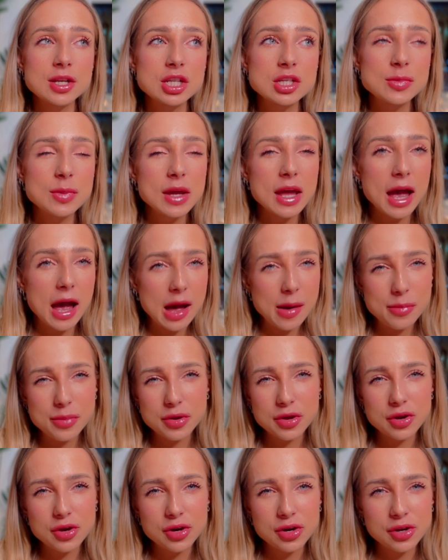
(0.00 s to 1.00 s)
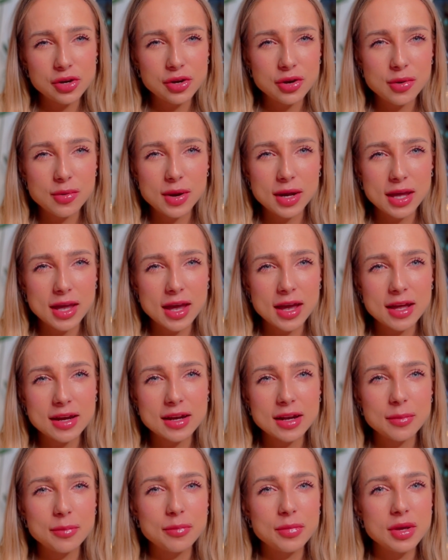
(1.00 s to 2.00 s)
be happier, you know, again,
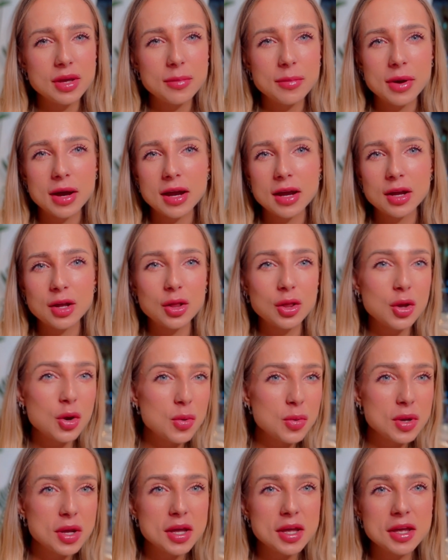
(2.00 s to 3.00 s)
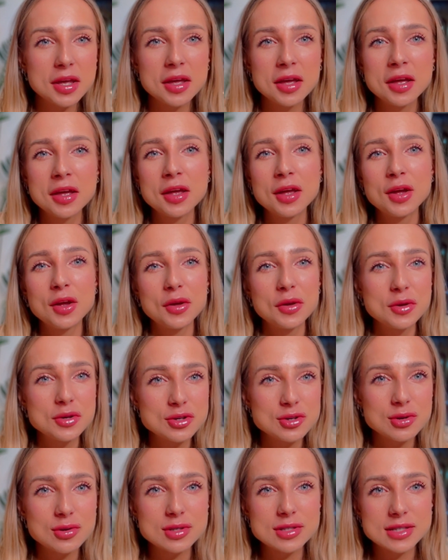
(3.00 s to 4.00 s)
and be my glowing
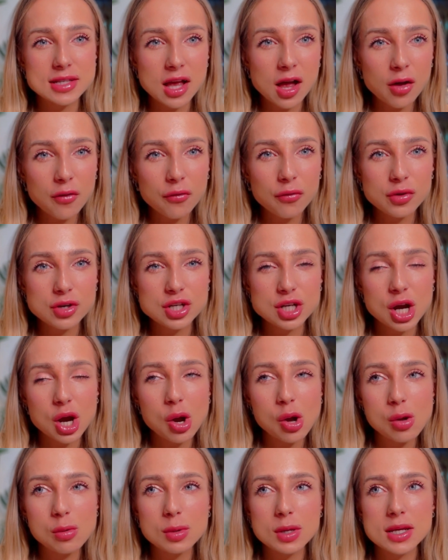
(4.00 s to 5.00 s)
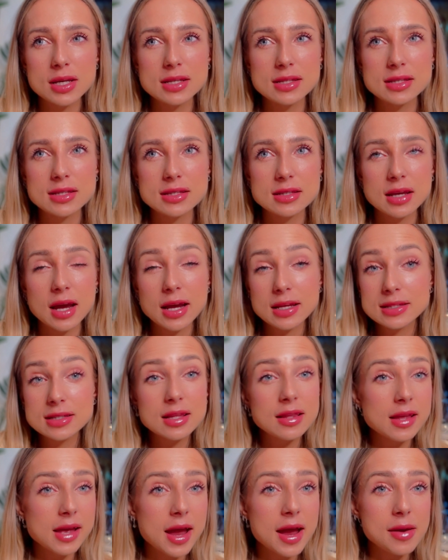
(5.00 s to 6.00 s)
usual self, which I
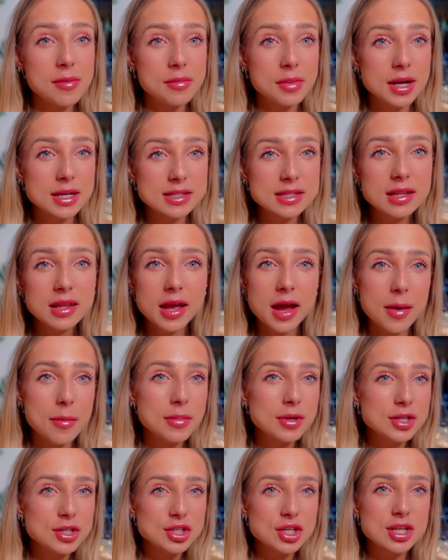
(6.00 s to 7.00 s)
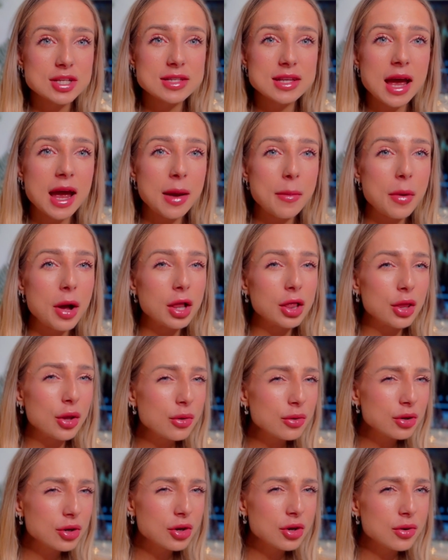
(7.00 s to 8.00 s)
still am. It's just I'm
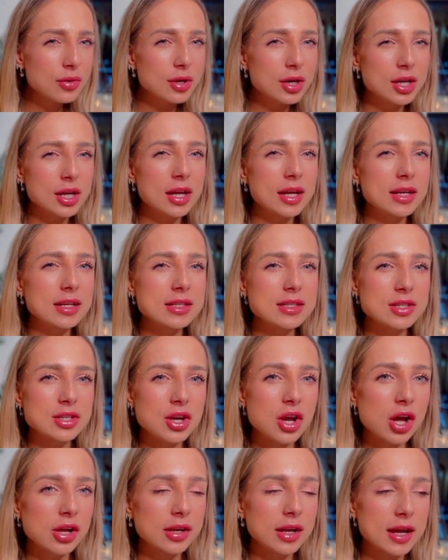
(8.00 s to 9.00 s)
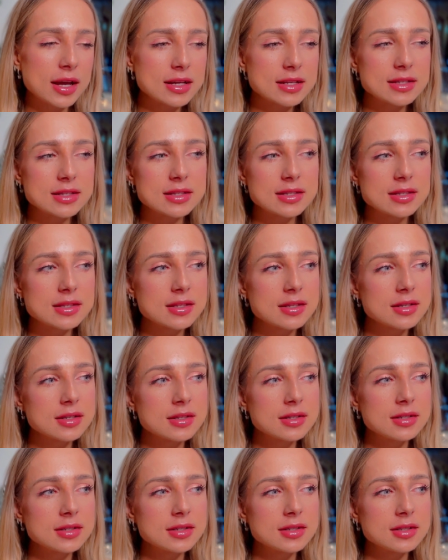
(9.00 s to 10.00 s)
alone, you know, and it's not as
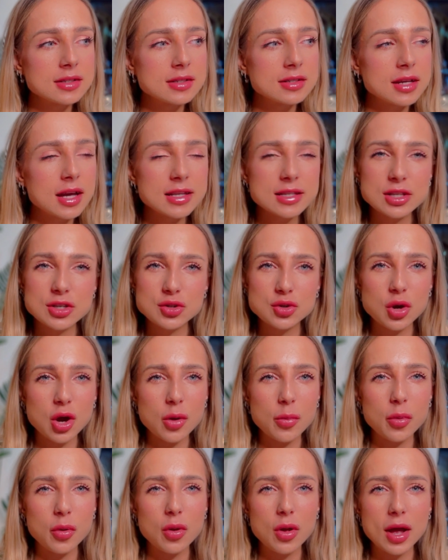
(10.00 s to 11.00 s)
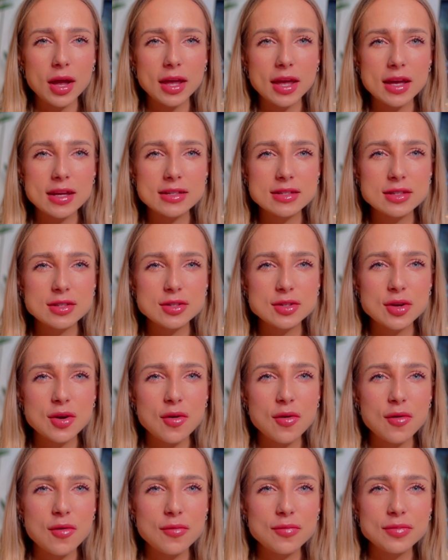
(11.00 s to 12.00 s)
enjoyable, I guess.
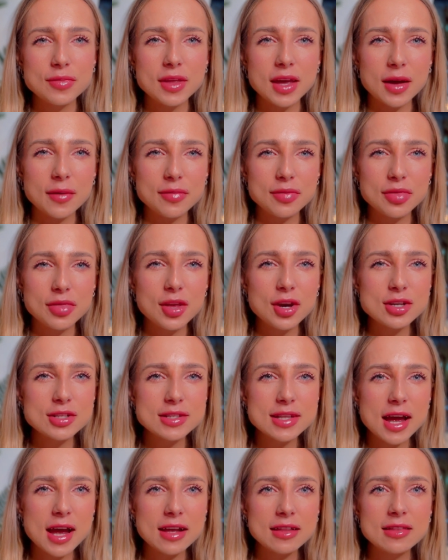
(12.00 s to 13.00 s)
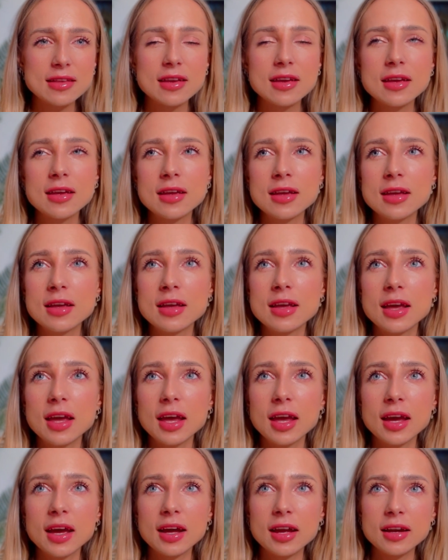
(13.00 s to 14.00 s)
So yeah, there's that.
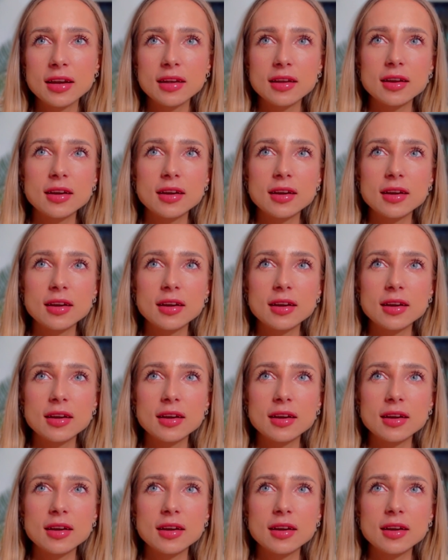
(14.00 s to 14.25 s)
And